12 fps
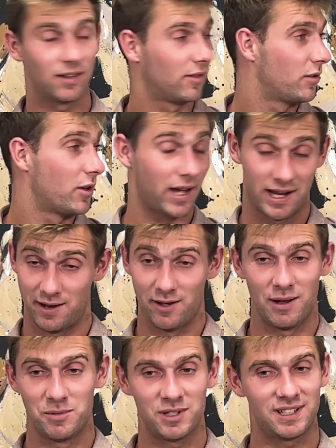No, I know.
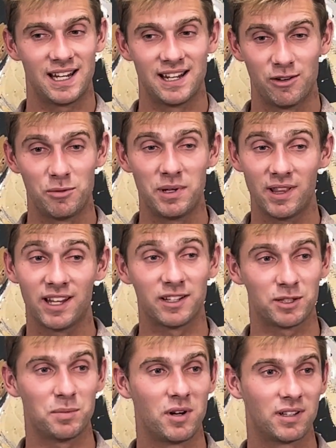I'm just saying it would be like a
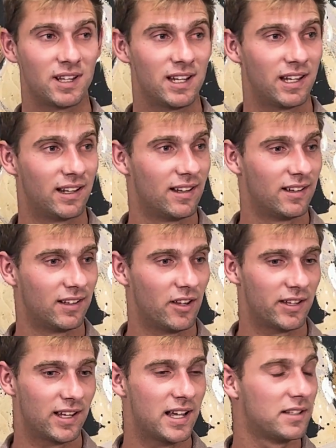smart thing, All
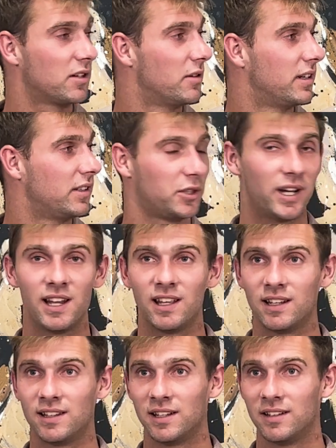the guys go in
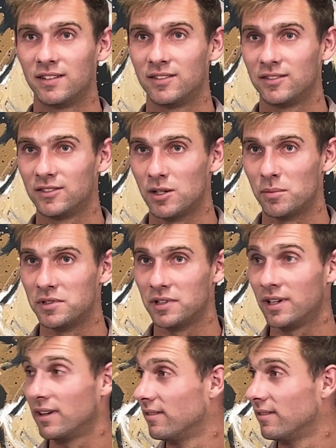training, and then someone's there.